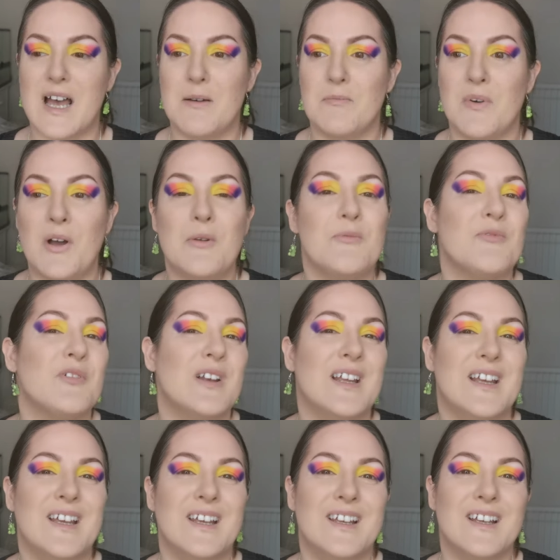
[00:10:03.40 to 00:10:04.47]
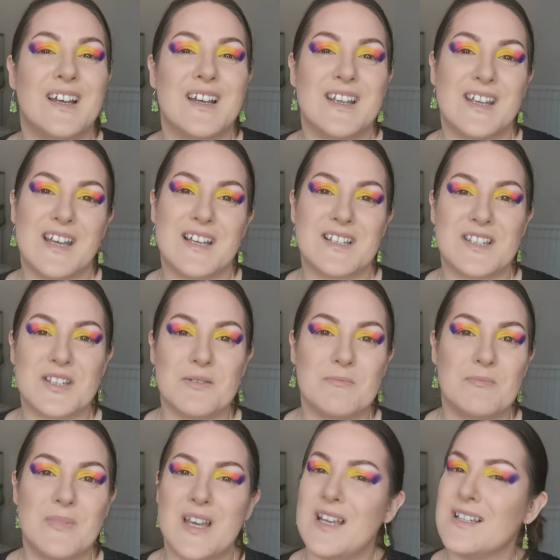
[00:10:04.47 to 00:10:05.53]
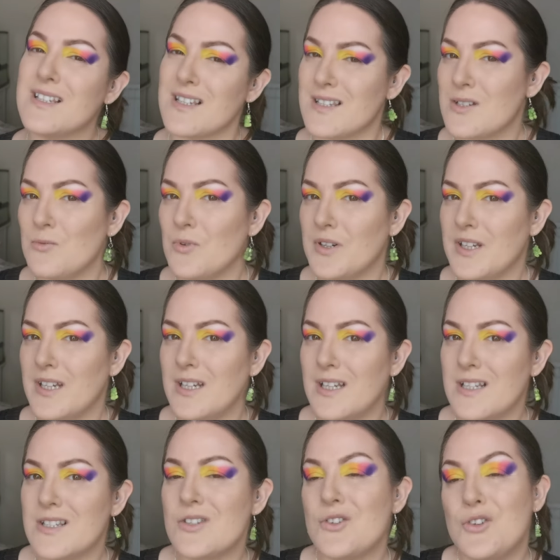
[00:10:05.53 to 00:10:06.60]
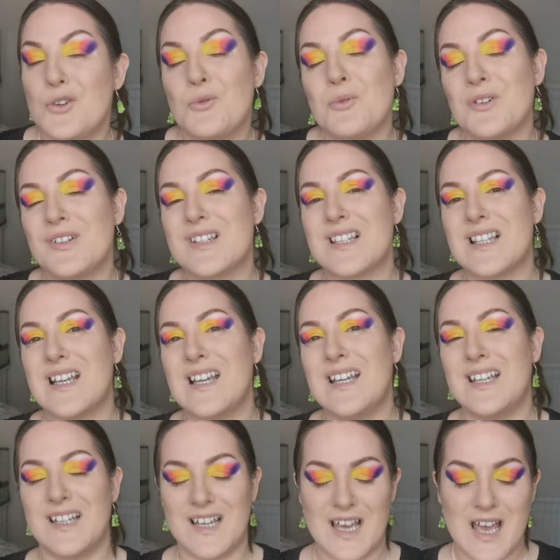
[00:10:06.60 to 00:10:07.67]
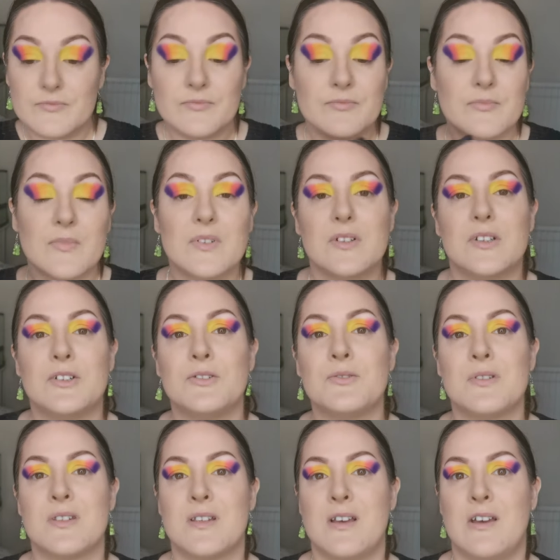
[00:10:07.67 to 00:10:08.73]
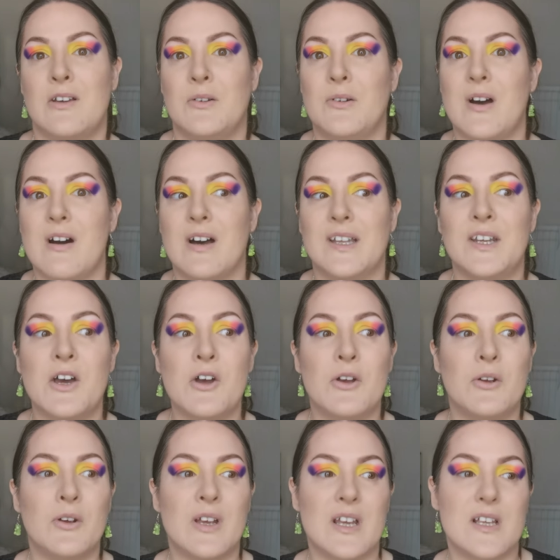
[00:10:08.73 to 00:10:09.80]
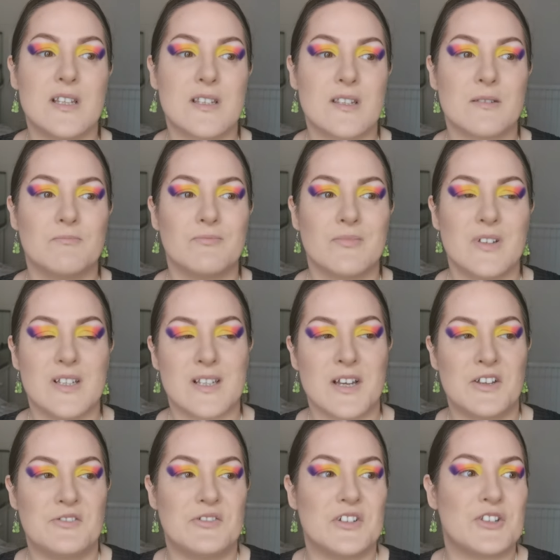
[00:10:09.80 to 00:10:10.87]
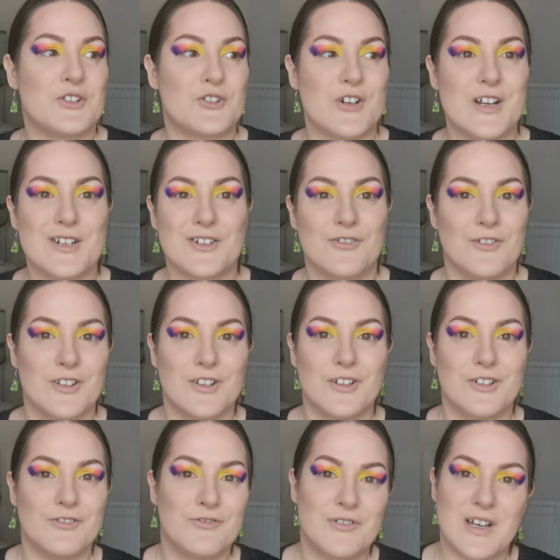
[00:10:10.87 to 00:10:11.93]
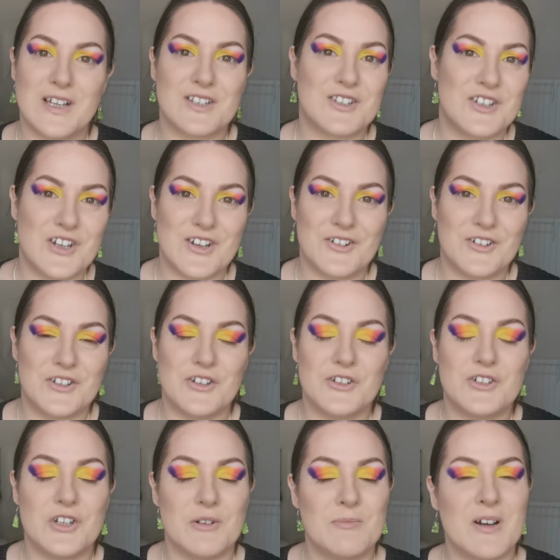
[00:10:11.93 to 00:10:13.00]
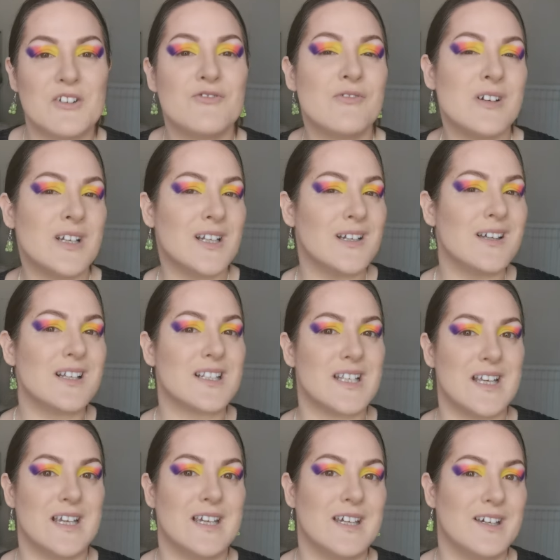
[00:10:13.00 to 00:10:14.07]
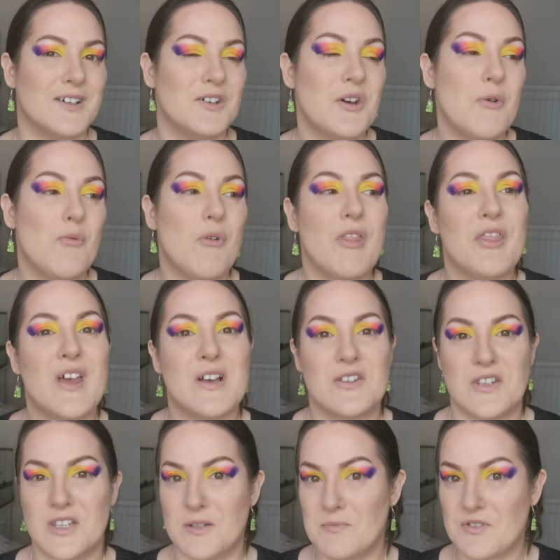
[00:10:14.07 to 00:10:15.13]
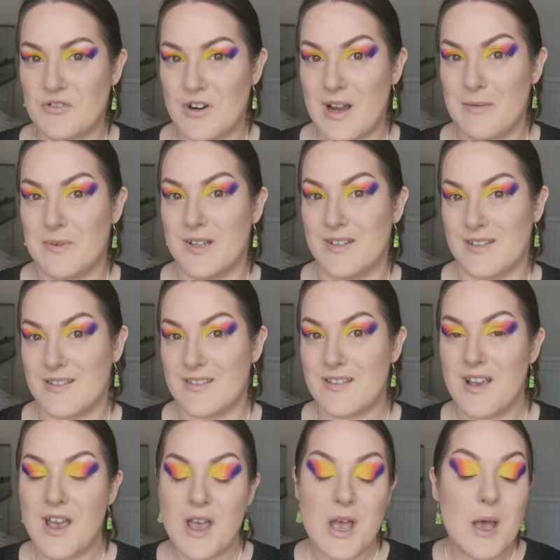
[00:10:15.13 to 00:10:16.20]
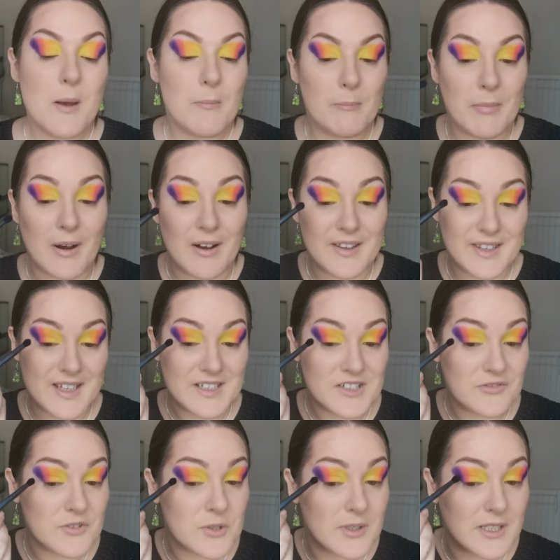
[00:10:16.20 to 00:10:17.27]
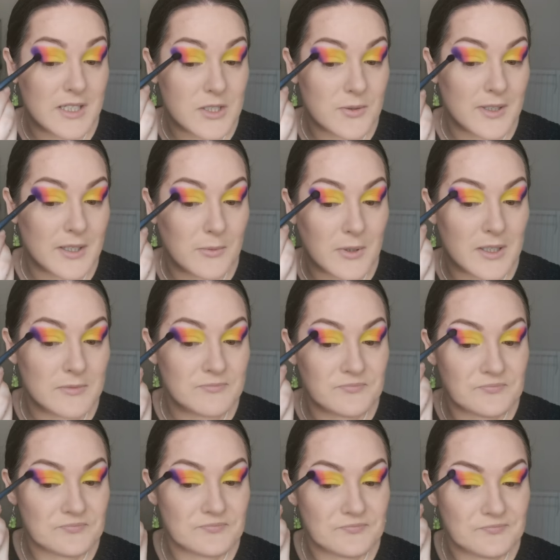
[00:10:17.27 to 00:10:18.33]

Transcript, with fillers: um, hopefully get some hints as to what it is you want to see. And also, I know it's it's kind of a stretch for the first year in YouTube, but I'd really like to hit 1,000 subscribers by the end of 2021.